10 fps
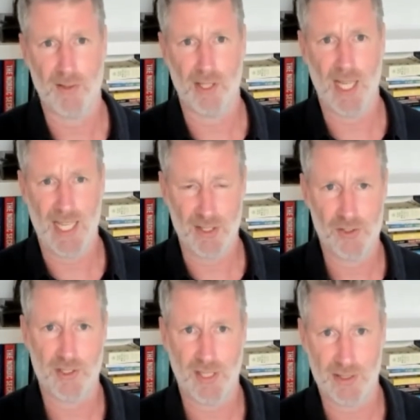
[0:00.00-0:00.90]
There are
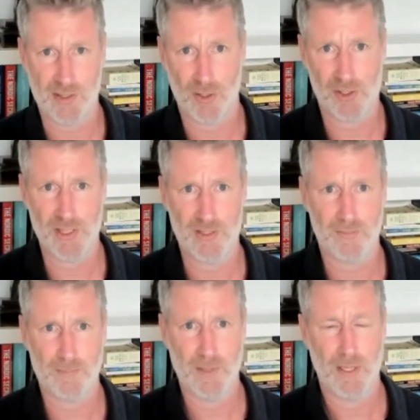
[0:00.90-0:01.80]
energy
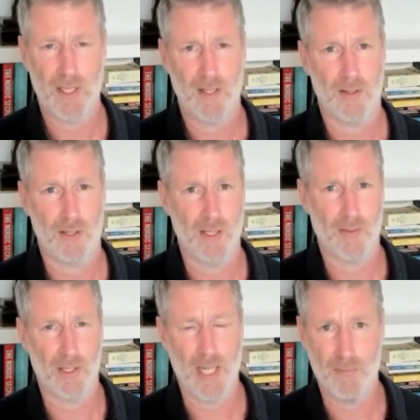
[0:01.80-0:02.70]
technologies, there
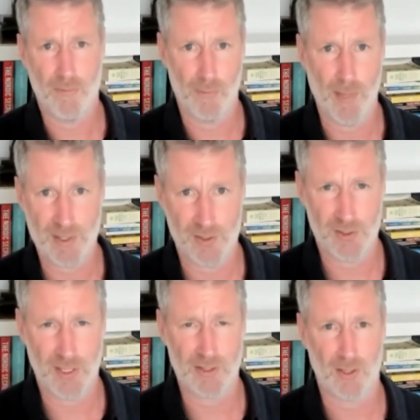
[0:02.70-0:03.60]
are information
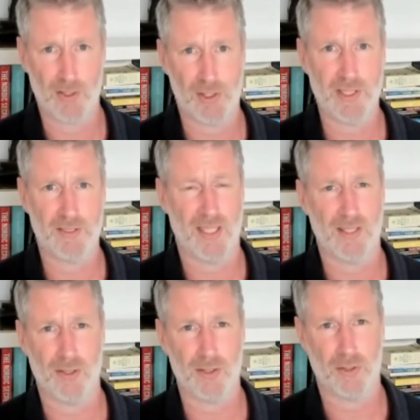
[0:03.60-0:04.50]
technologies, and
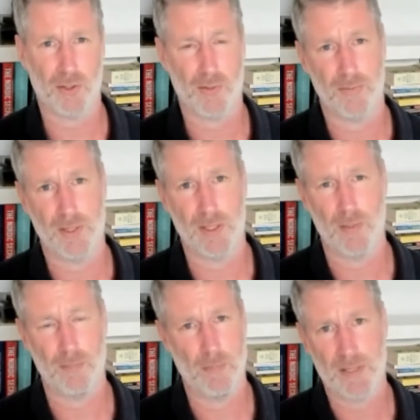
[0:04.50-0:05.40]
there are sort of
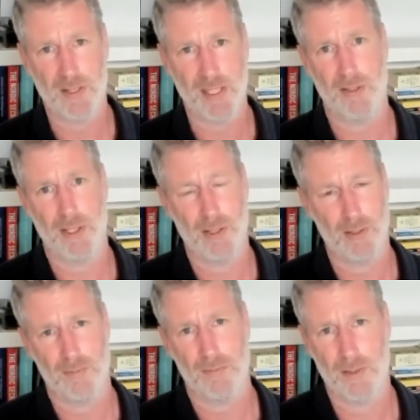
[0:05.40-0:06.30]
material and